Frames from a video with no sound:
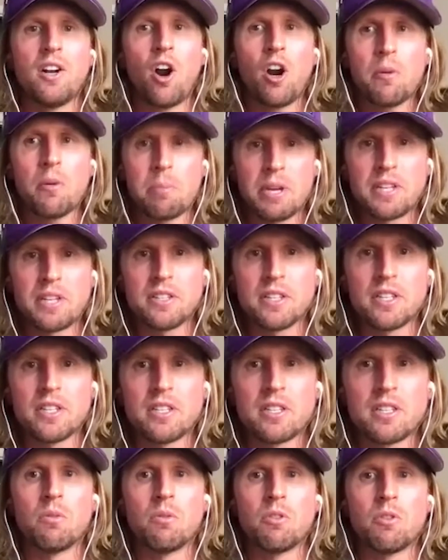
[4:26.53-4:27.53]
our
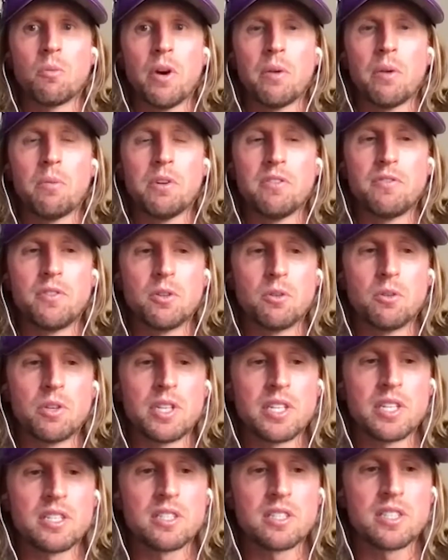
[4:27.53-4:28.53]
opinion, the way we view it
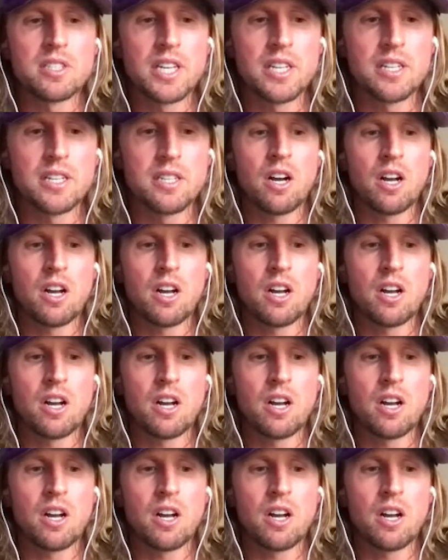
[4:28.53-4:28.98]
is that